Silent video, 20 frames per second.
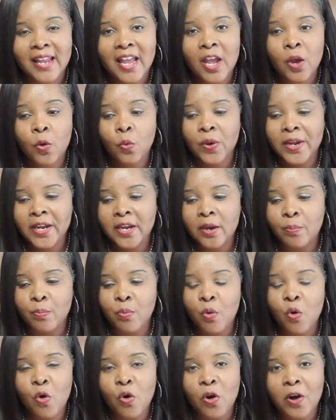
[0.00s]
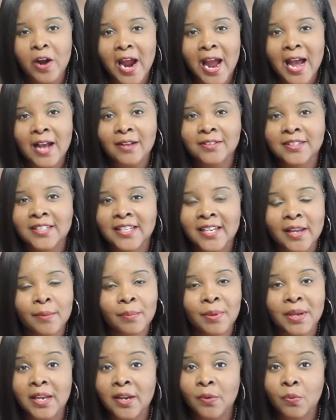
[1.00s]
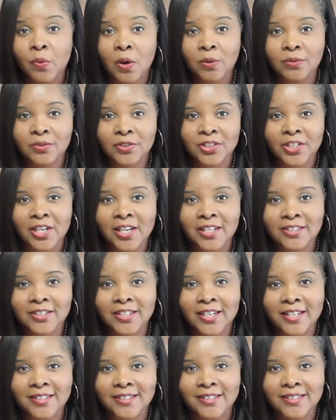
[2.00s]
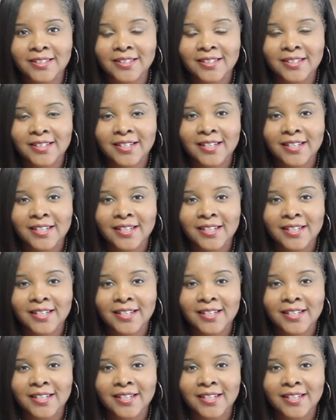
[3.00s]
And we could pour out to Him and He won't judge us.